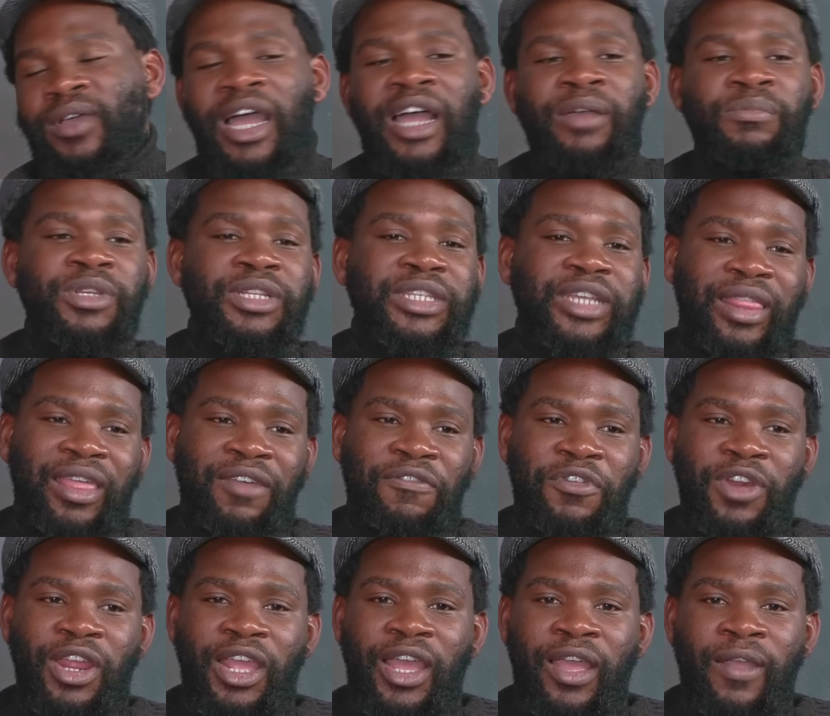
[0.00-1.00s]
I mean, South
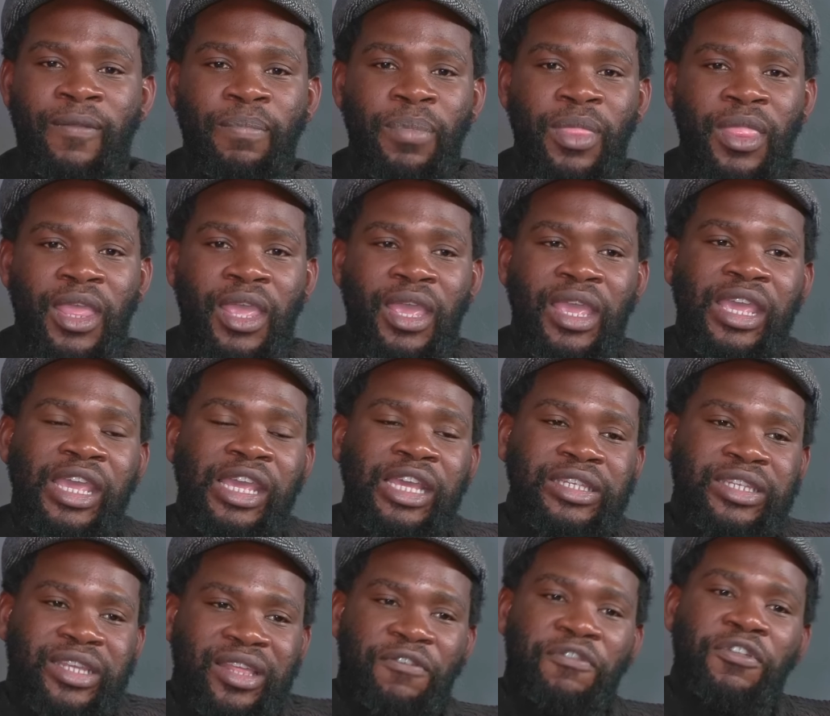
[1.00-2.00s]
Africa
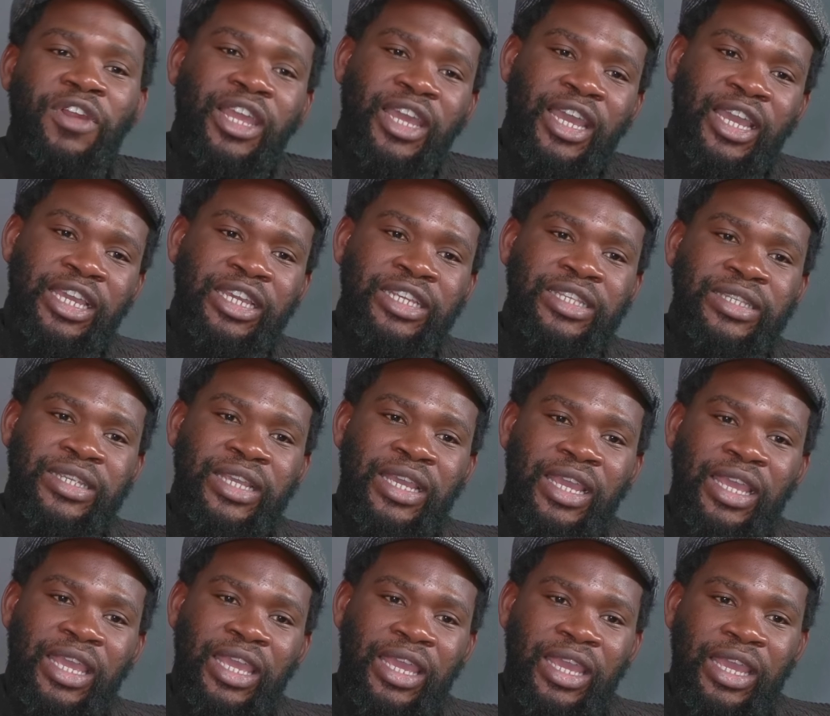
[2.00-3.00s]
is
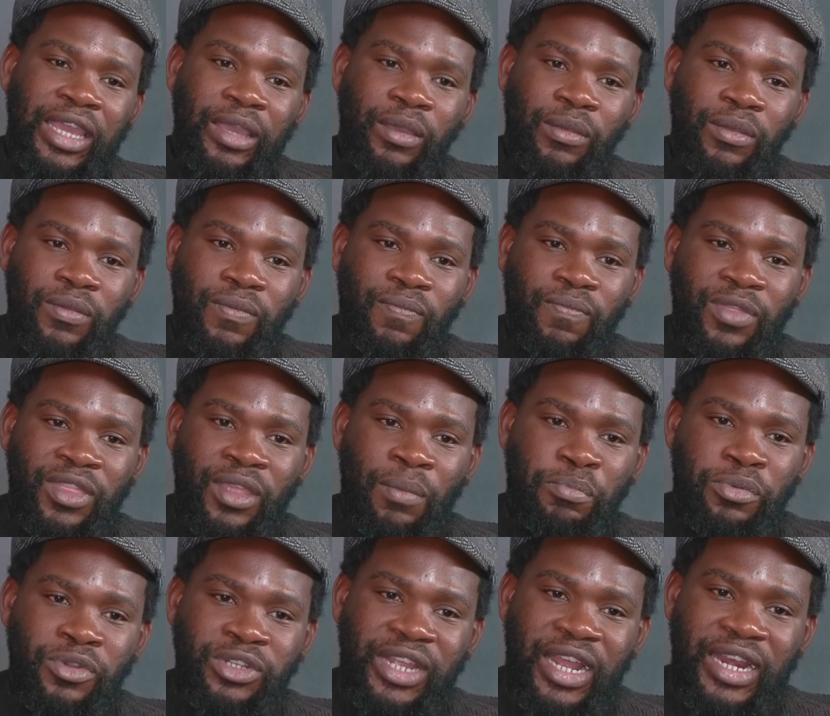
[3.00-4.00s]
the
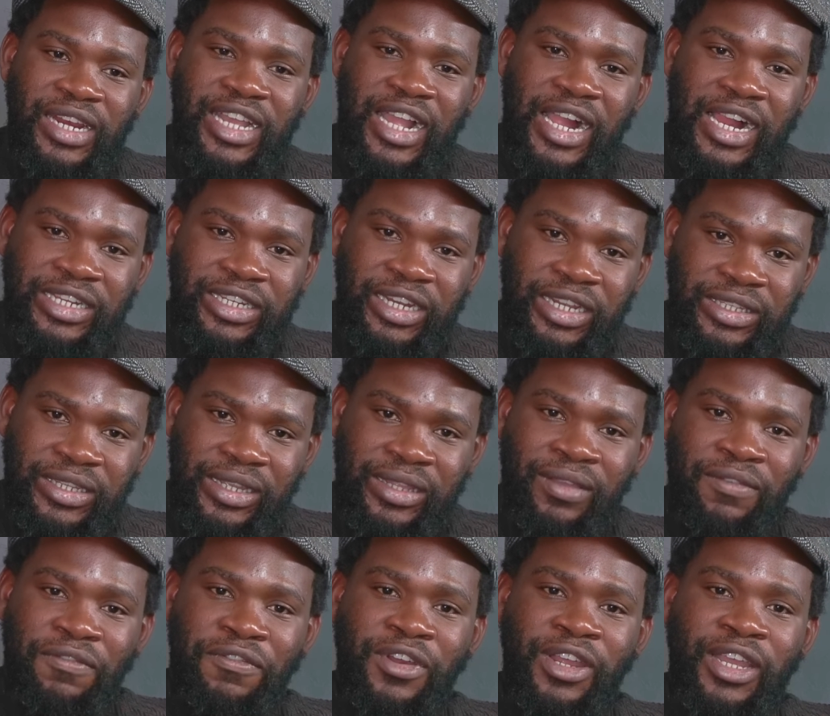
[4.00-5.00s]
political culture in South
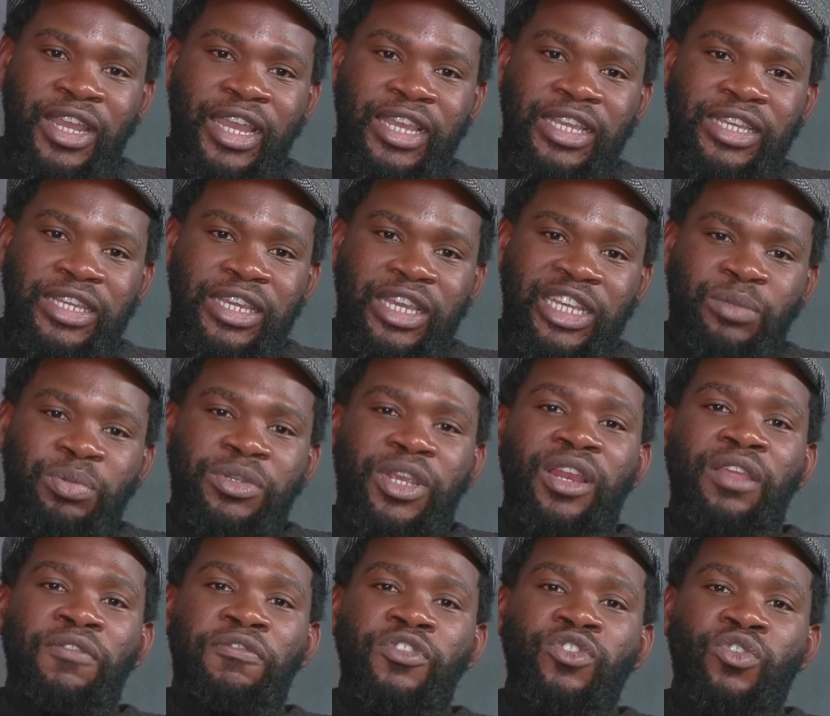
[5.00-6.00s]
Africa,
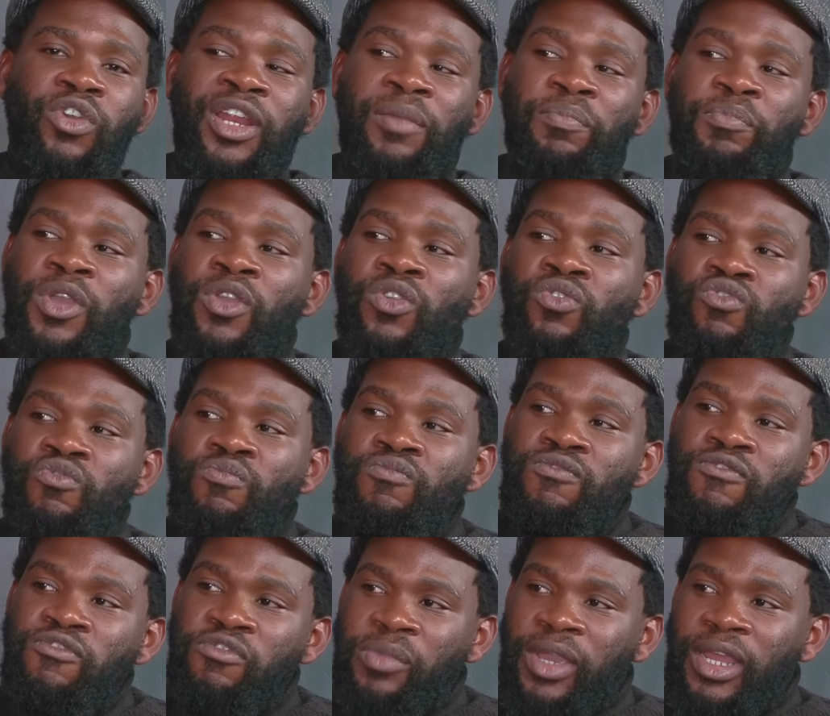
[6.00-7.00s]
especially if it's going to be a new
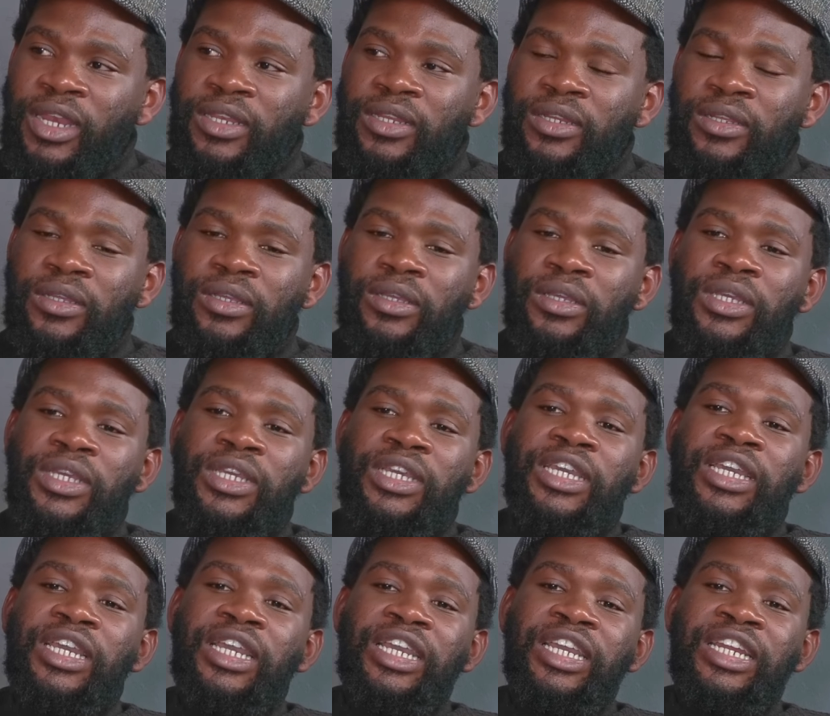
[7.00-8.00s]
movement,
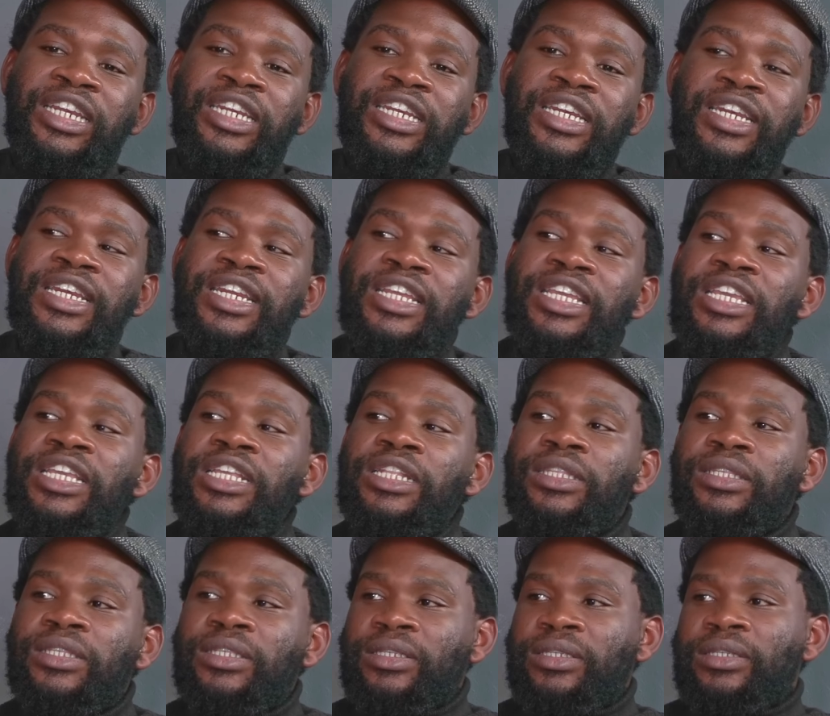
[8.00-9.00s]
it
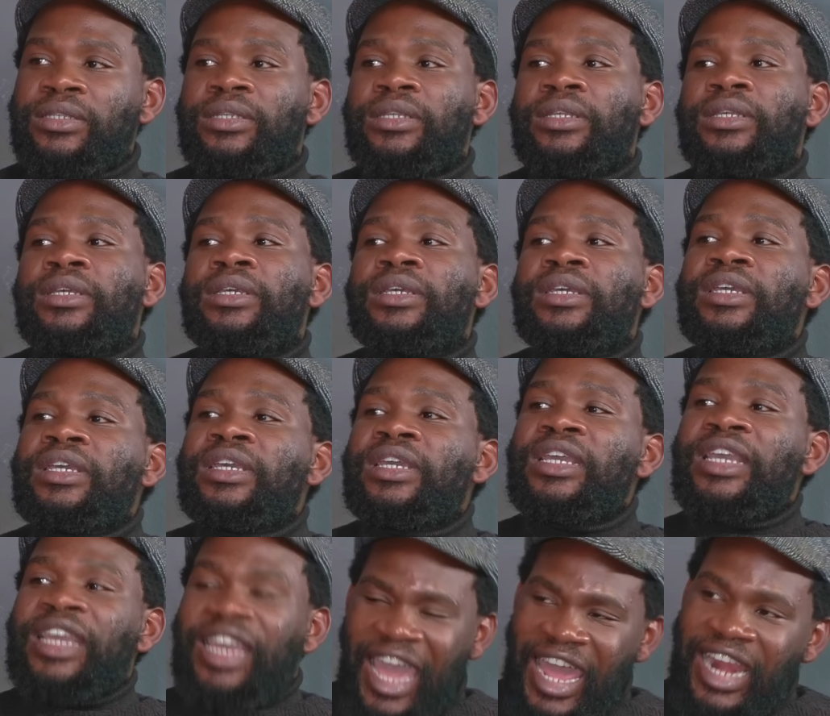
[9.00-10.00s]
needs
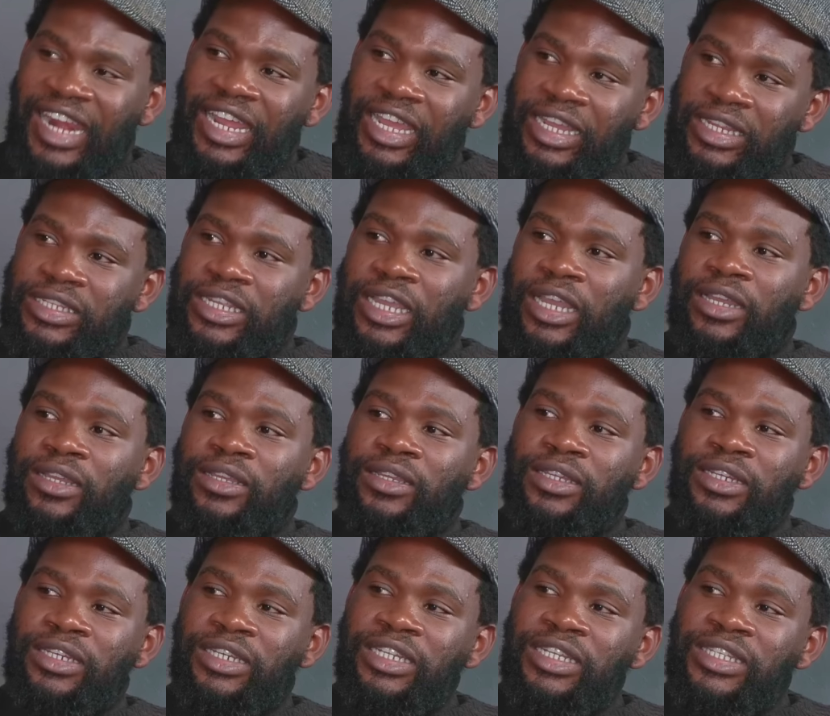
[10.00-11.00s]
character.
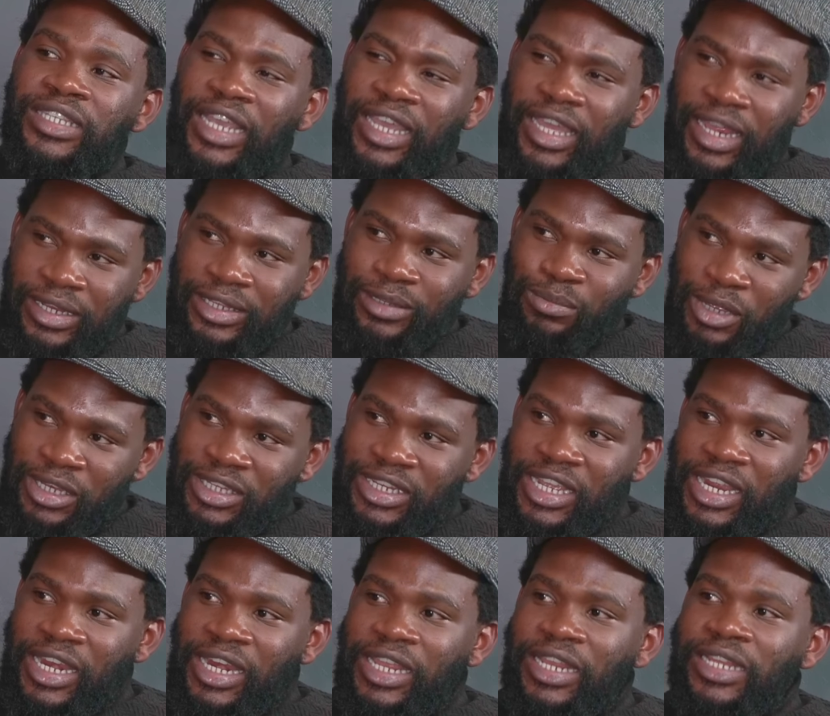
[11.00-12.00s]
It needs a
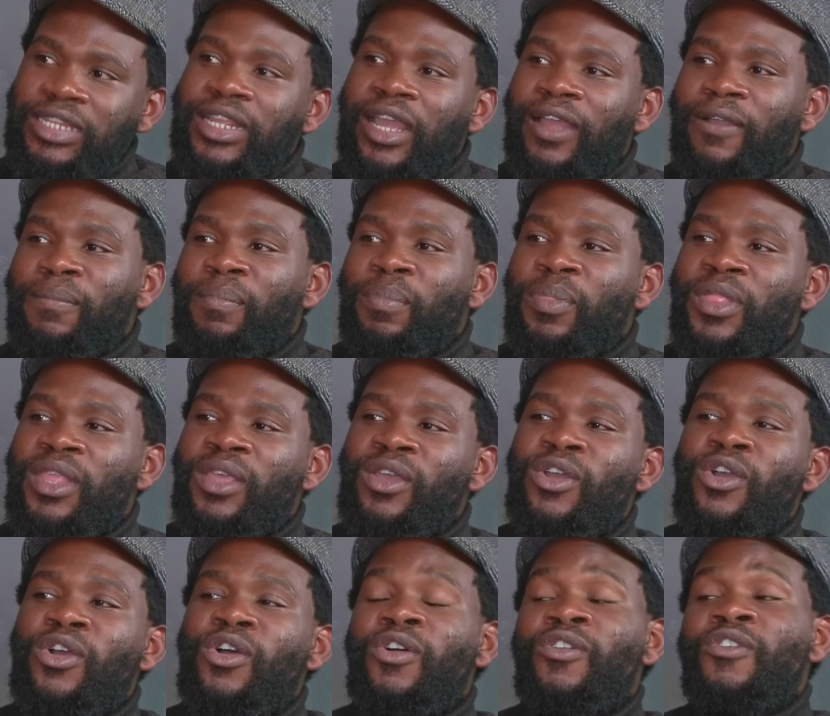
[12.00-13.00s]
charismatic leader.
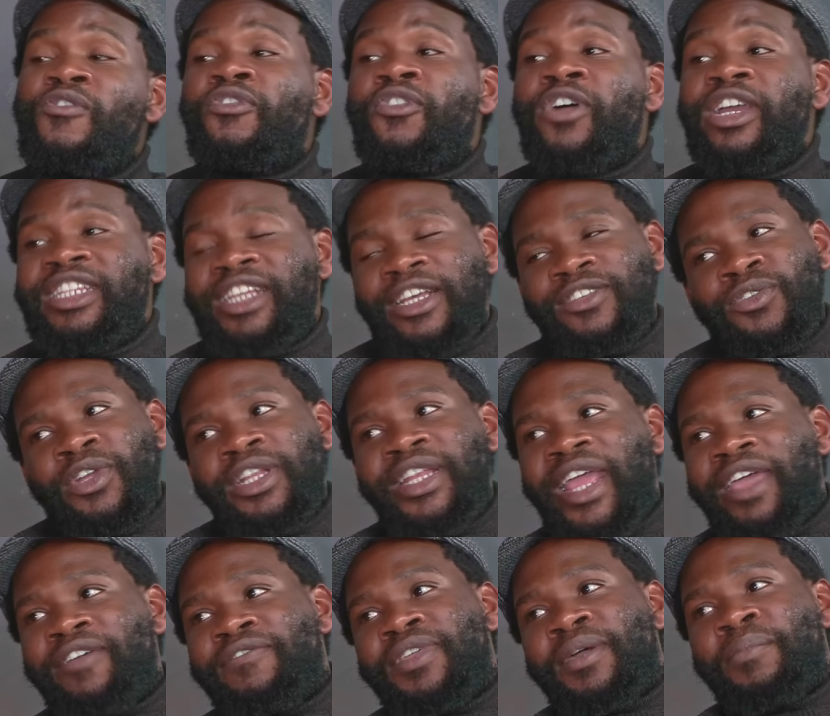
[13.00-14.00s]
Floyd does not
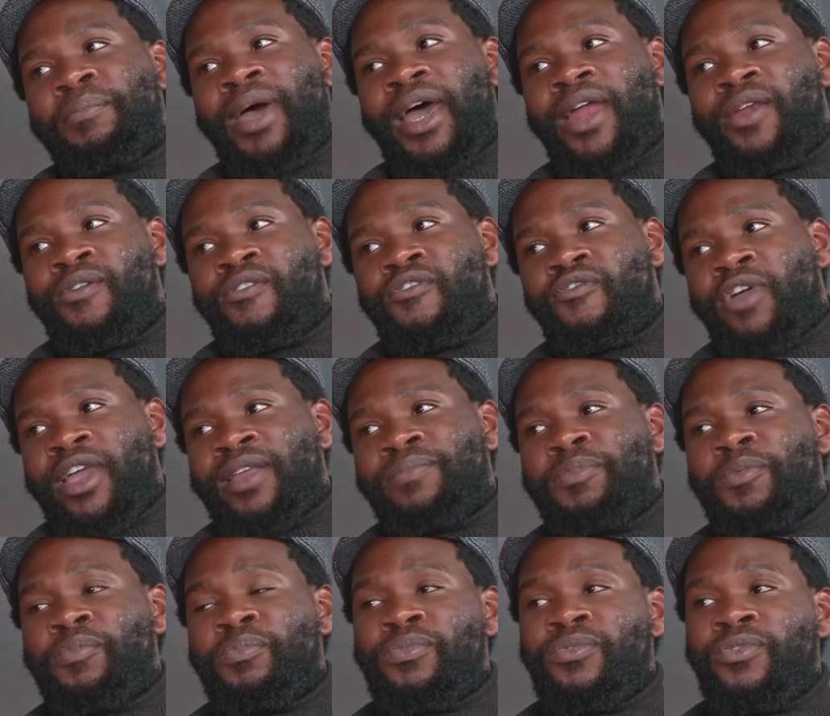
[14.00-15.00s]
have the money of white
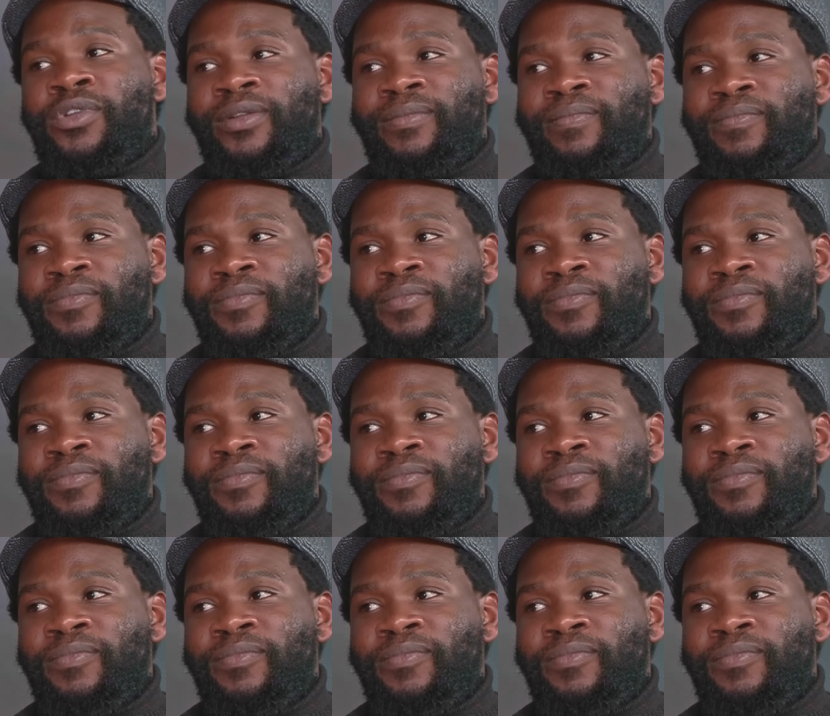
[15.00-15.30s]
people.